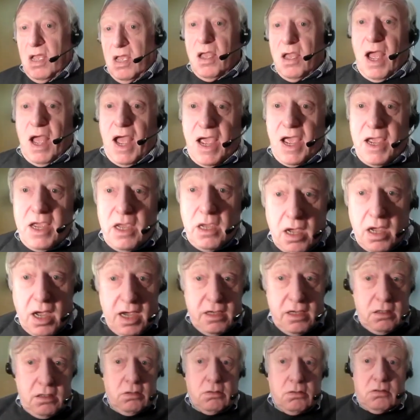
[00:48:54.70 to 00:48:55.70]

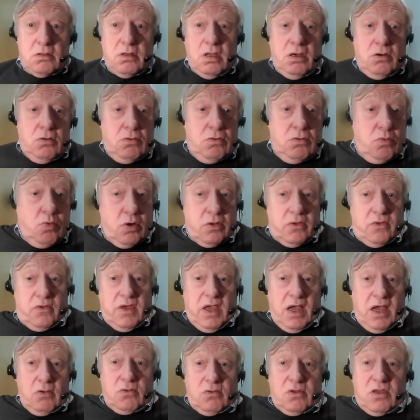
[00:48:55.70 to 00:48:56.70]
I don't know what
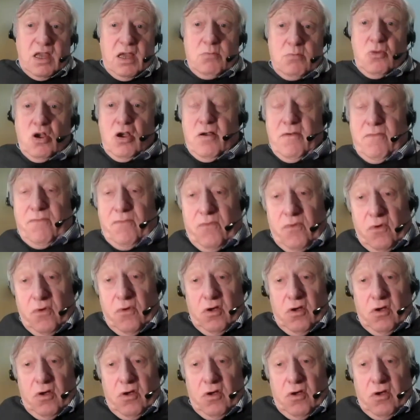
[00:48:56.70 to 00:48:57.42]
the outcome of